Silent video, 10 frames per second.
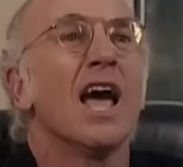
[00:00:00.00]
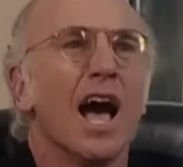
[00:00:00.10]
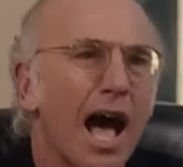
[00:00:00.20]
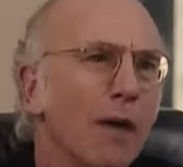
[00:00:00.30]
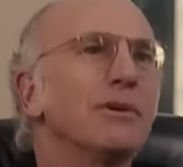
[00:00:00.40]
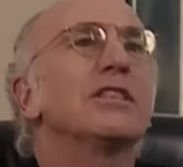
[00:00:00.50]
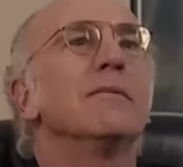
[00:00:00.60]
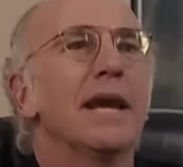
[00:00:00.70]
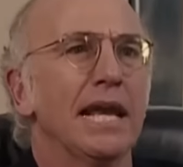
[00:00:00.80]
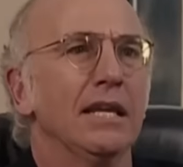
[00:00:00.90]
I'll be the
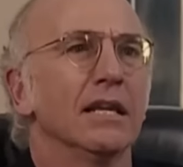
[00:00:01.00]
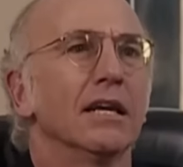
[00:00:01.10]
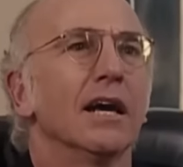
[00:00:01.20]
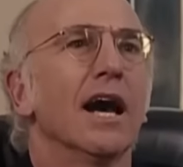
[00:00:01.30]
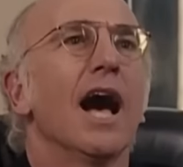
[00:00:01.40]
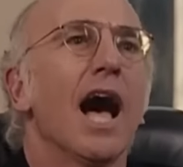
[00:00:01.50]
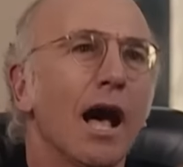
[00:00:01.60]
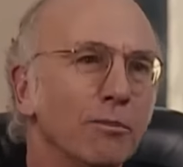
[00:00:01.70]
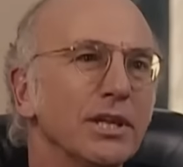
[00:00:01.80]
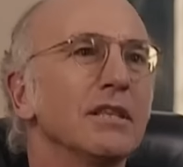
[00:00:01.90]
man. I'll
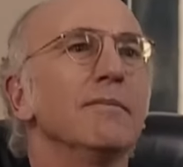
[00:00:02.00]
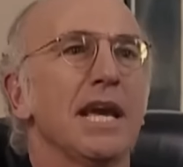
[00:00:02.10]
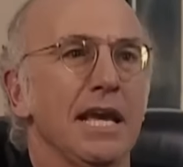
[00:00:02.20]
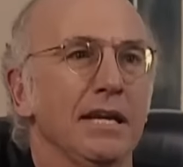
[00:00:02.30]
be the man.